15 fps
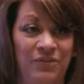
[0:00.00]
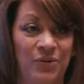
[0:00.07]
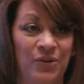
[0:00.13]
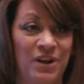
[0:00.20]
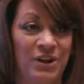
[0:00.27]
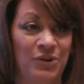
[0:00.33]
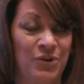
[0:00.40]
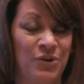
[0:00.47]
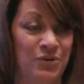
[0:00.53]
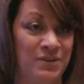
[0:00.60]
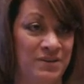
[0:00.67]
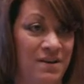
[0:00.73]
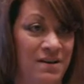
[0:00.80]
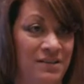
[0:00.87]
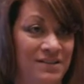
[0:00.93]
for it on her own
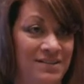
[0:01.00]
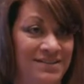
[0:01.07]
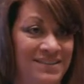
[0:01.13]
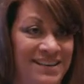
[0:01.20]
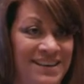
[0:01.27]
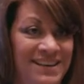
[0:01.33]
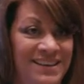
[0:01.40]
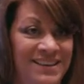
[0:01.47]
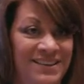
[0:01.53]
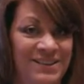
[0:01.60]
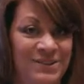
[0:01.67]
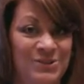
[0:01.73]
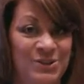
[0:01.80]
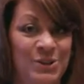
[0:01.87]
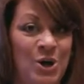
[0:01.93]
dollar.
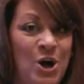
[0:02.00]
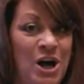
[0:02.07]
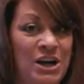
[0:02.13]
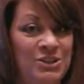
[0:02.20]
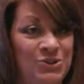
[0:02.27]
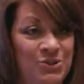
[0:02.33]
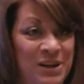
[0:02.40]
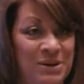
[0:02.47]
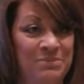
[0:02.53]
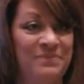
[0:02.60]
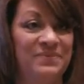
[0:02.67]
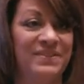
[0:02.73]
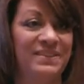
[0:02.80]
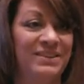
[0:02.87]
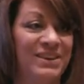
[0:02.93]
It was a long trip,
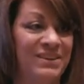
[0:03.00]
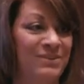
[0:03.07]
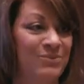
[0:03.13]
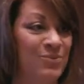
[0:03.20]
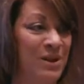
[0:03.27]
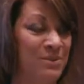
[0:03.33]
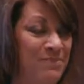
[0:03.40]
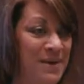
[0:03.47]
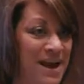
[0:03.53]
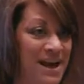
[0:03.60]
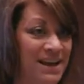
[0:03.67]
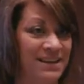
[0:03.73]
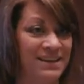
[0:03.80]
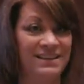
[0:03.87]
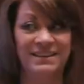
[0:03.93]
went
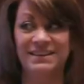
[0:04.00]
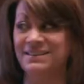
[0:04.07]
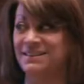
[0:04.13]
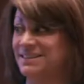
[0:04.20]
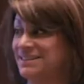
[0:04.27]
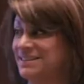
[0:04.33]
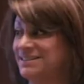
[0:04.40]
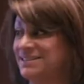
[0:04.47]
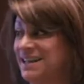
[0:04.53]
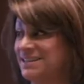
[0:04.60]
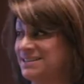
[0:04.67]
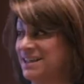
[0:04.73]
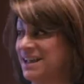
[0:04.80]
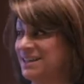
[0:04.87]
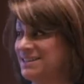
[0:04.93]
back, dead
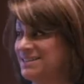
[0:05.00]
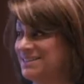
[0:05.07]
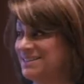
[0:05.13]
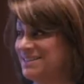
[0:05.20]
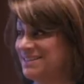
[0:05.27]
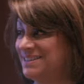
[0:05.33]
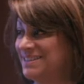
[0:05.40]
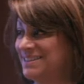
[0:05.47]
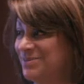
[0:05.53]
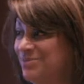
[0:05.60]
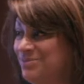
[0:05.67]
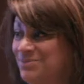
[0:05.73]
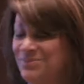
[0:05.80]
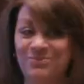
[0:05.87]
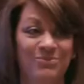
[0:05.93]
silence,
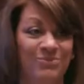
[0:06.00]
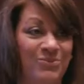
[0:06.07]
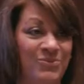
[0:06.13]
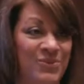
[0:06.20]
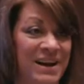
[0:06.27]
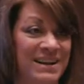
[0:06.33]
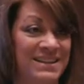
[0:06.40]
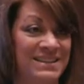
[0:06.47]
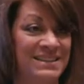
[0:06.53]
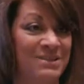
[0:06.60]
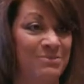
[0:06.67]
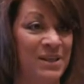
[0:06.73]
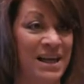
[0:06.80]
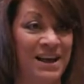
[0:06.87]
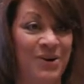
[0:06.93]
right into the
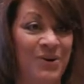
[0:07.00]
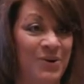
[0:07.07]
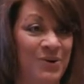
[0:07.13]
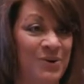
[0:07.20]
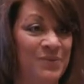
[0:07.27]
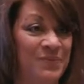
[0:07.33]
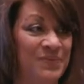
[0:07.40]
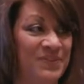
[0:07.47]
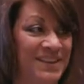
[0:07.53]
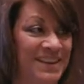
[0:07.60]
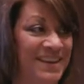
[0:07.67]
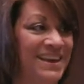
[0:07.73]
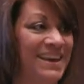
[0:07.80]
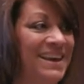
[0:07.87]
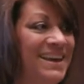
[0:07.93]
black hole.
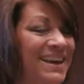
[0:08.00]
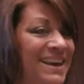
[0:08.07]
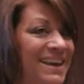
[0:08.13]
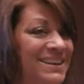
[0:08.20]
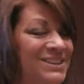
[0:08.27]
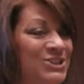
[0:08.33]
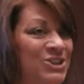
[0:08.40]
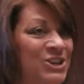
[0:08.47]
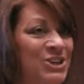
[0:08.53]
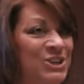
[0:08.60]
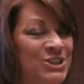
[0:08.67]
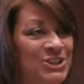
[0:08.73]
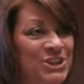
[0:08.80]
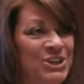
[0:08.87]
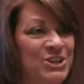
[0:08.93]
She
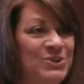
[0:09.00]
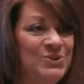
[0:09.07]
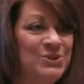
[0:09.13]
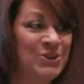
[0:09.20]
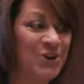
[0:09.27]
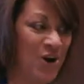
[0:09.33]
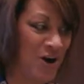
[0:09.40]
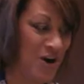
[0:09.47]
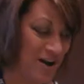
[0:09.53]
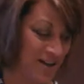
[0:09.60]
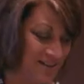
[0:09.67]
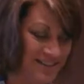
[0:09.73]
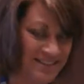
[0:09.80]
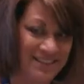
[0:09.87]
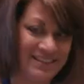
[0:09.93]
continued to
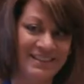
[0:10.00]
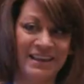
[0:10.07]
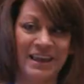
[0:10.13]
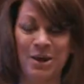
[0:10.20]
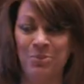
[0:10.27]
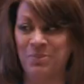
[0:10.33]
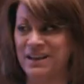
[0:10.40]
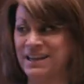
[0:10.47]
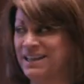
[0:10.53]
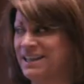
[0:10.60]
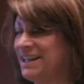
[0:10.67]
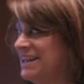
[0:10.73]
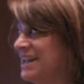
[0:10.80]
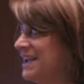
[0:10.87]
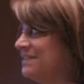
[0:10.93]
call the company,
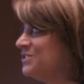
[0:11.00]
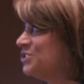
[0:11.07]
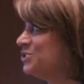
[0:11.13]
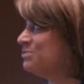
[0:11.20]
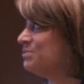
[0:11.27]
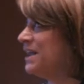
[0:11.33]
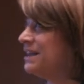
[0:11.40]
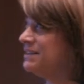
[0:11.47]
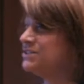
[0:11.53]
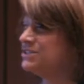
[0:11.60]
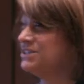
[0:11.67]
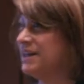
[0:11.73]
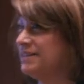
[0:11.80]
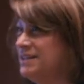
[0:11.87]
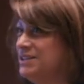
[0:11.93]
and after,
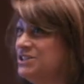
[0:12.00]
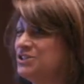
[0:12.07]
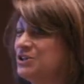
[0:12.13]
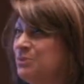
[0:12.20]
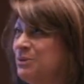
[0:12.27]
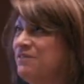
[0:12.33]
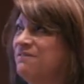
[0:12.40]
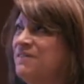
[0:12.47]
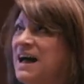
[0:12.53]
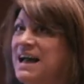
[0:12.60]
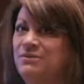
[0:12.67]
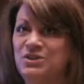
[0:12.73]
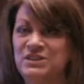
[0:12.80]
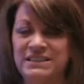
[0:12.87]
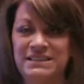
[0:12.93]
I think she told me
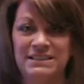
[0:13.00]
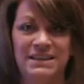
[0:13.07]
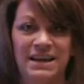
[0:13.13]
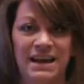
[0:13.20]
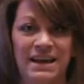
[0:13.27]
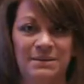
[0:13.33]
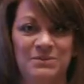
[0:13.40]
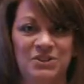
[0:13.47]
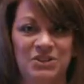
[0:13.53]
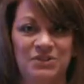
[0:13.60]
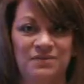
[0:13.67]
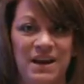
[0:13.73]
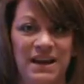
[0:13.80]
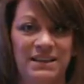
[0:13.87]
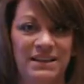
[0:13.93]
five or six times, she
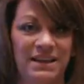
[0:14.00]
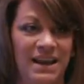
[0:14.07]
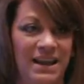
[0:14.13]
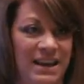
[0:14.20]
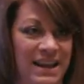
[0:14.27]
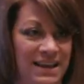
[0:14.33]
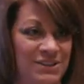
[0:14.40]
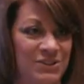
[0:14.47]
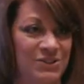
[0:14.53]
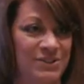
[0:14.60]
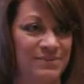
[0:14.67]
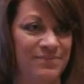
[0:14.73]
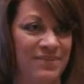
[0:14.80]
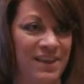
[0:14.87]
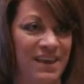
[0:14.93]
finally got an answer.